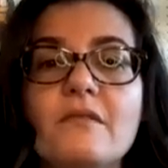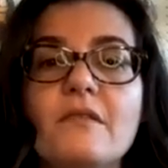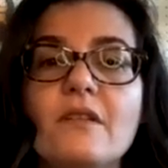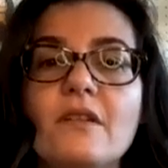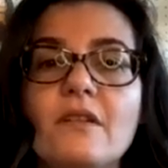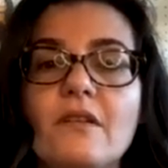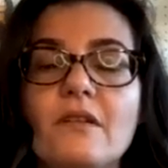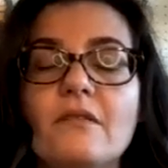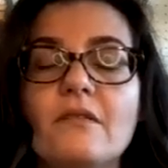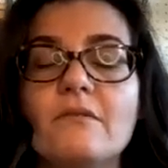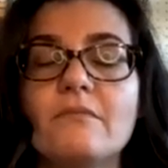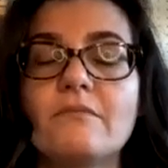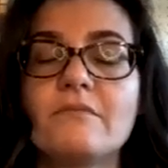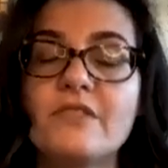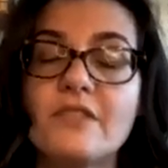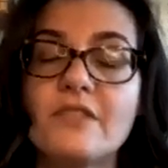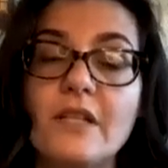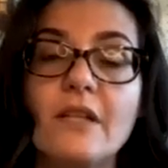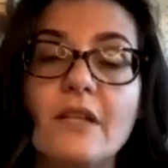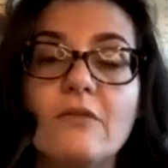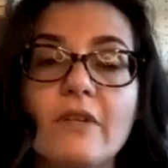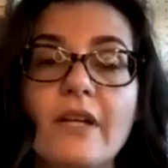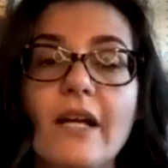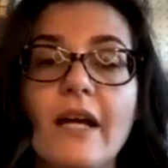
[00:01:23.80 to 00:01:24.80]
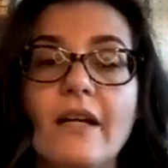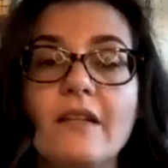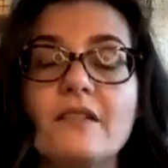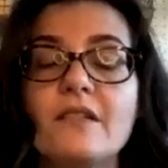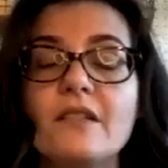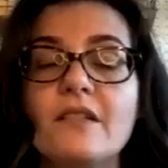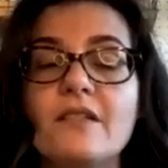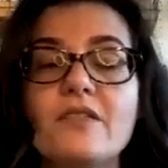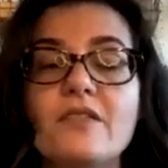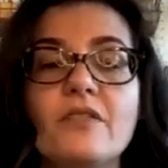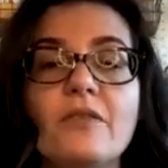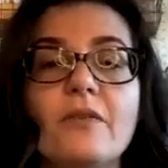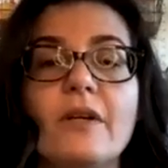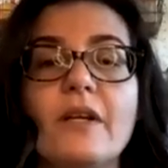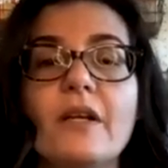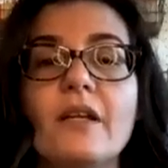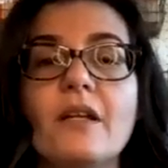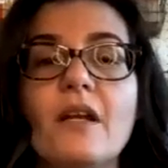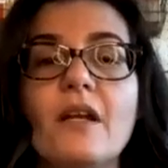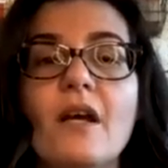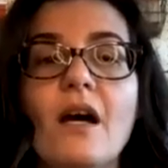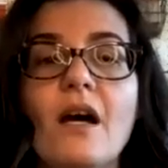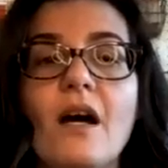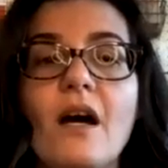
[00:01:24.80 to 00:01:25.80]
your skin reacting to it.
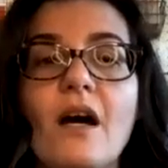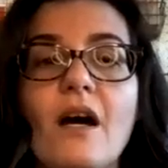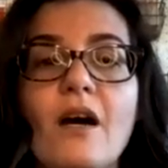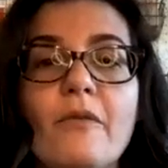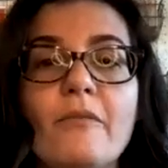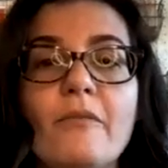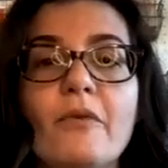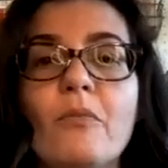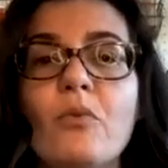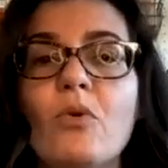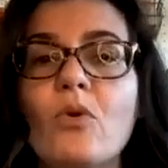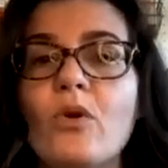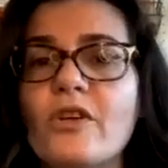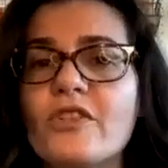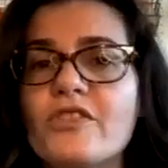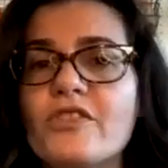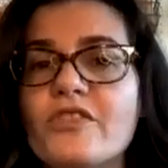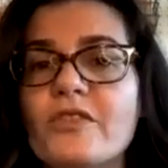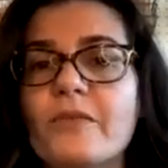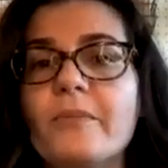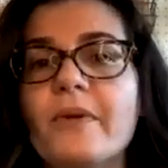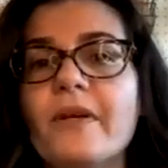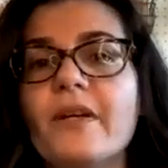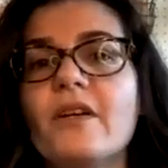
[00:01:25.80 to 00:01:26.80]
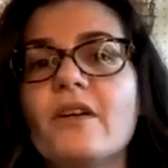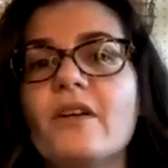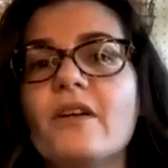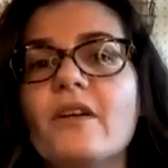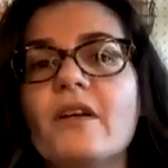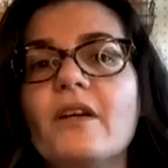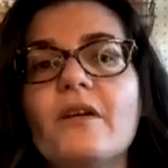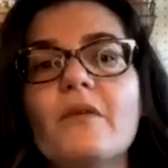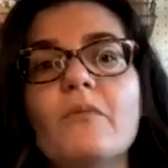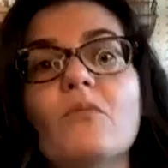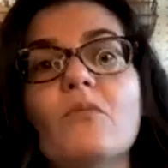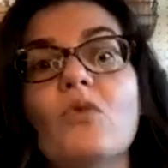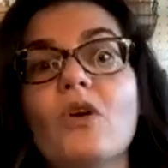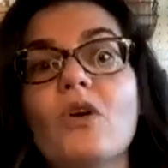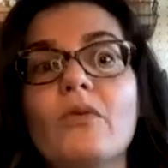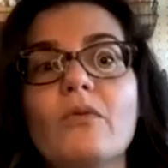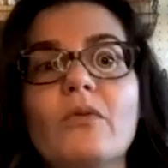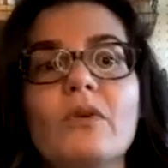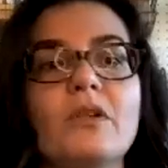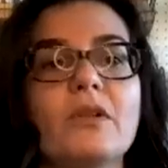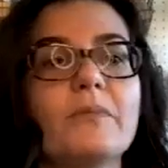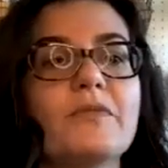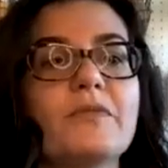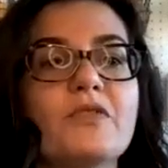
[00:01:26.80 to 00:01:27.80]
The pores are bigger and more
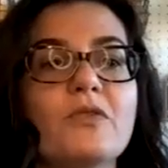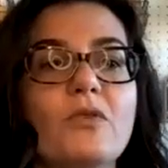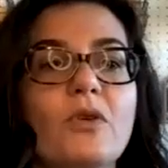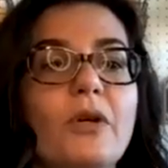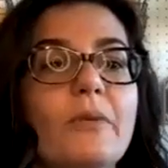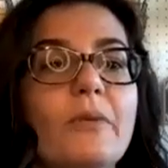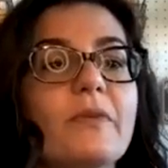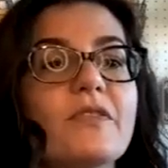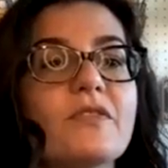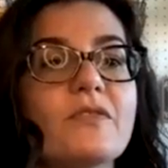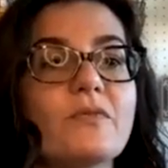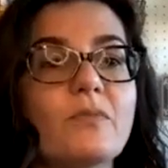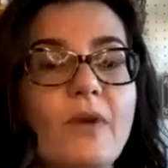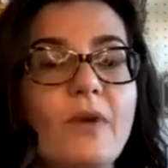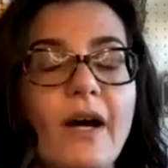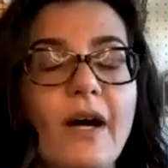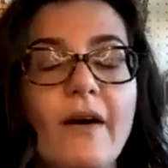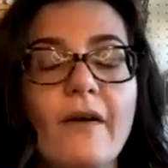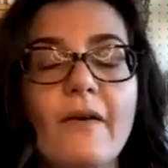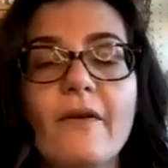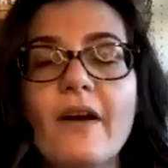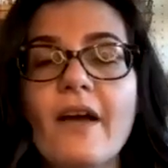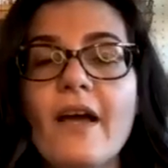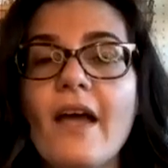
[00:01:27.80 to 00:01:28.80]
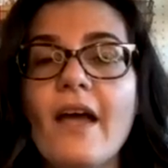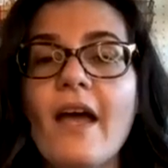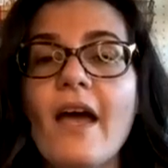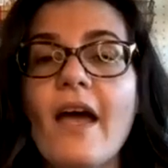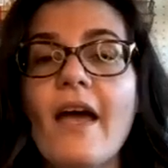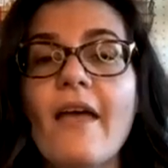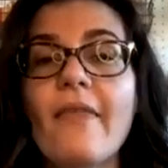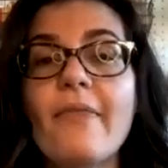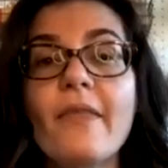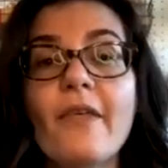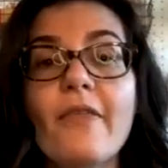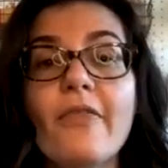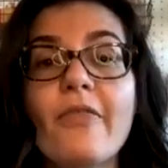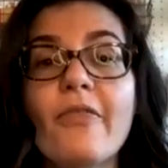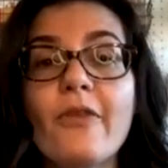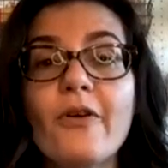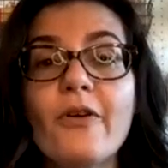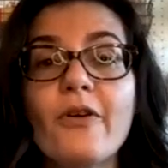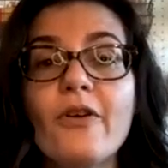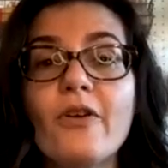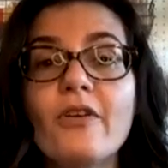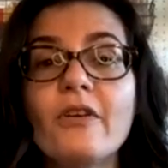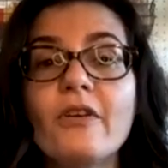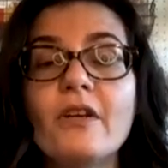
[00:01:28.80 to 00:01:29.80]
will absorb as well. And the
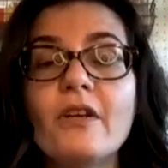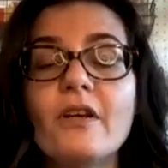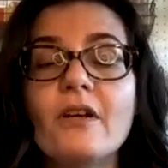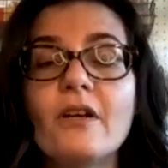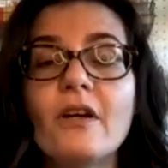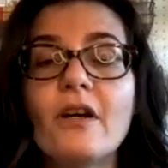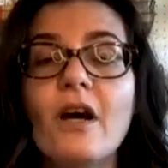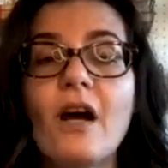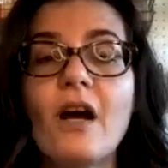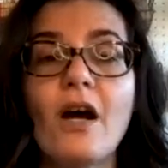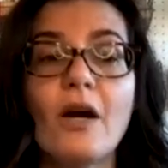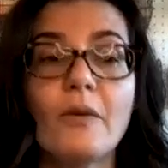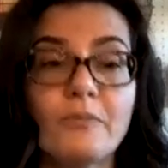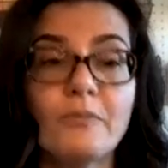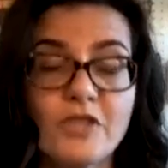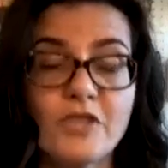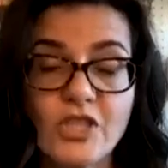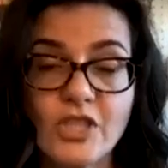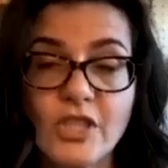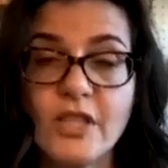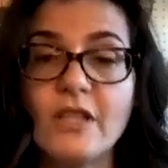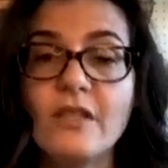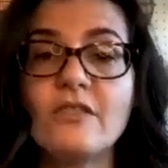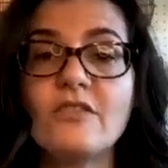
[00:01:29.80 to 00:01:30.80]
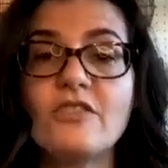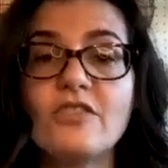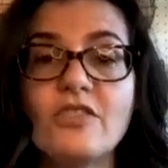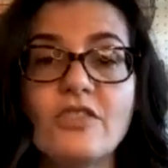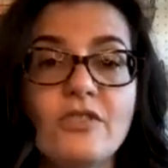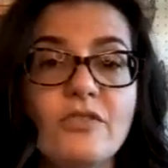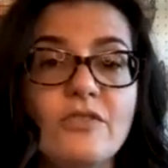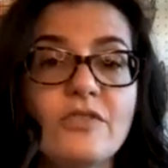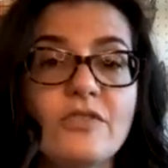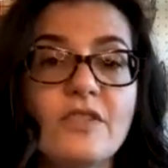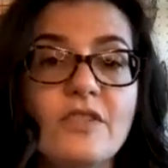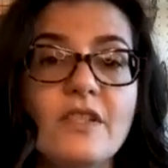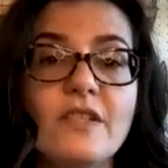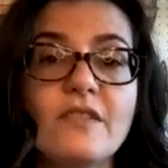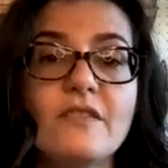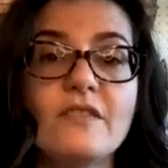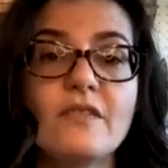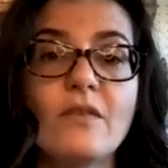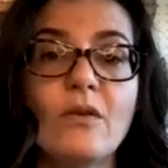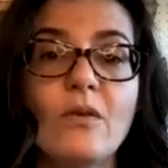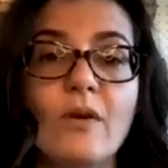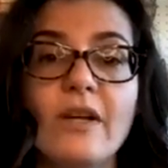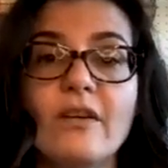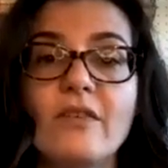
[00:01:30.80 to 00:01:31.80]
third option to use these
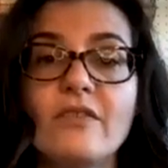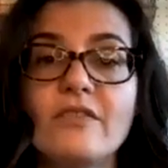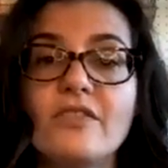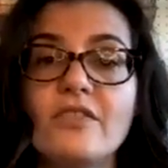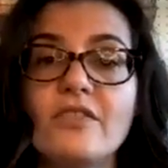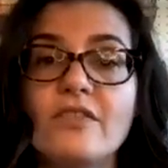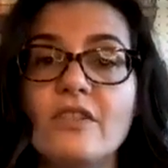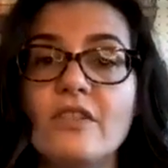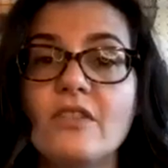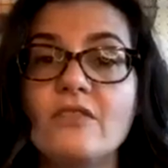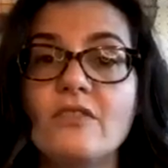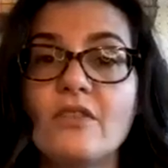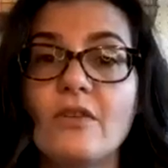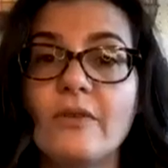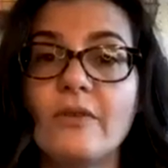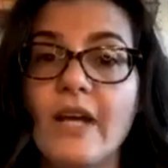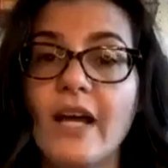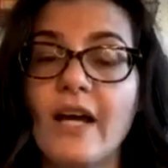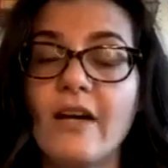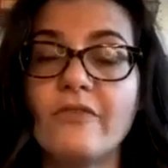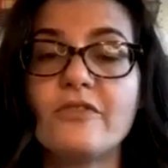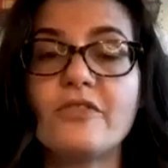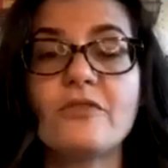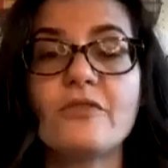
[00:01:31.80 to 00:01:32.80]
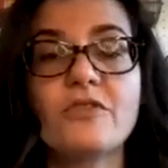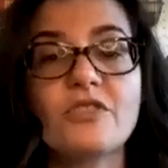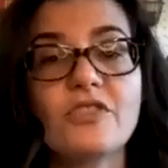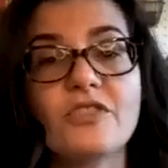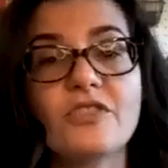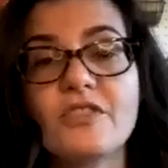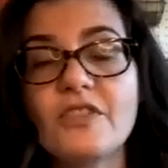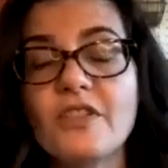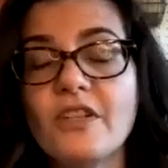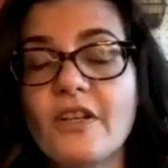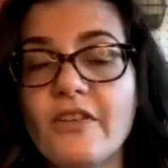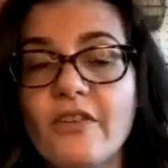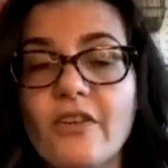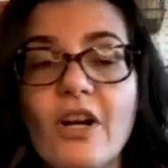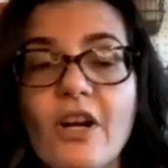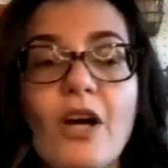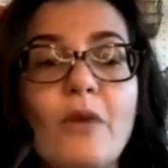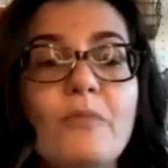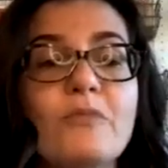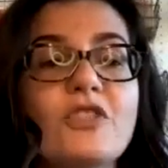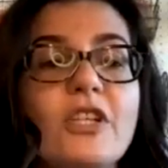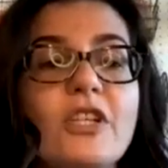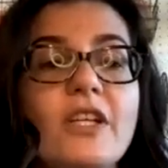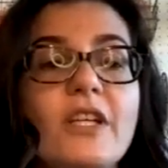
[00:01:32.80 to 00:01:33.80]
oils, you don't have to, it's just another
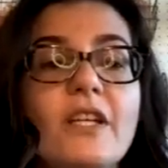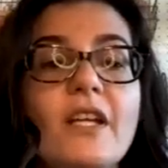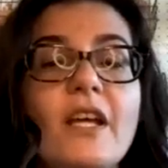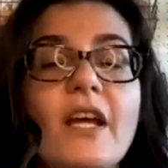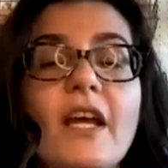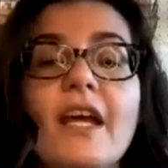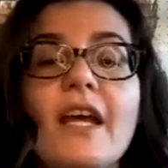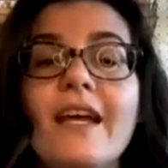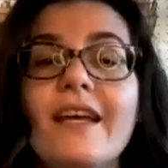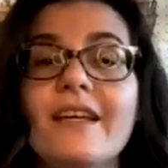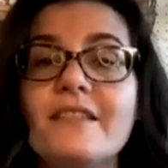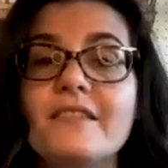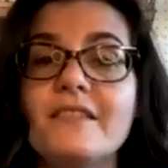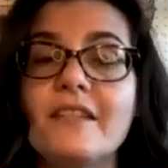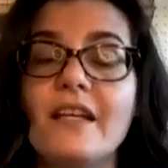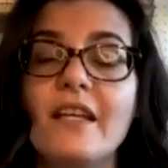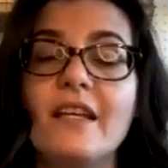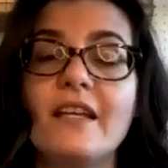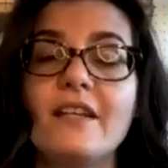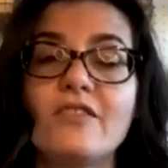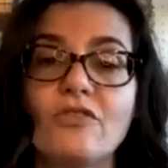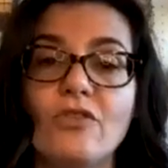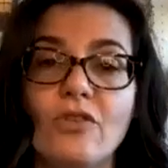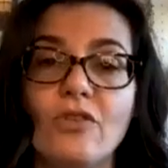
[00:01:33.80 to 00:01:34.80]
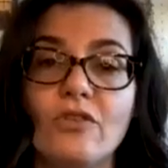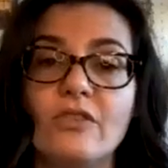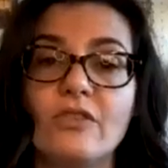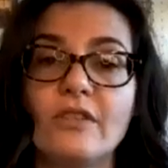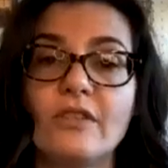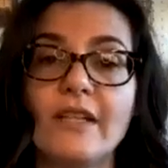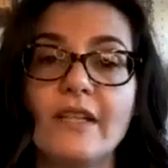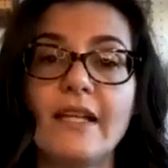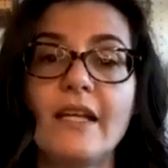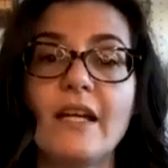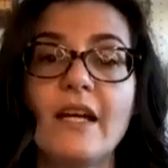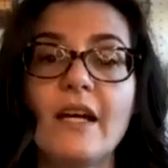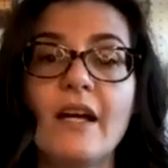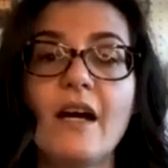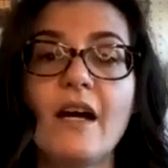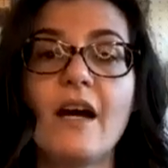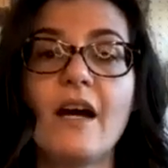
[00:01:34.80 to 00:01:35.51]
option, is take internally.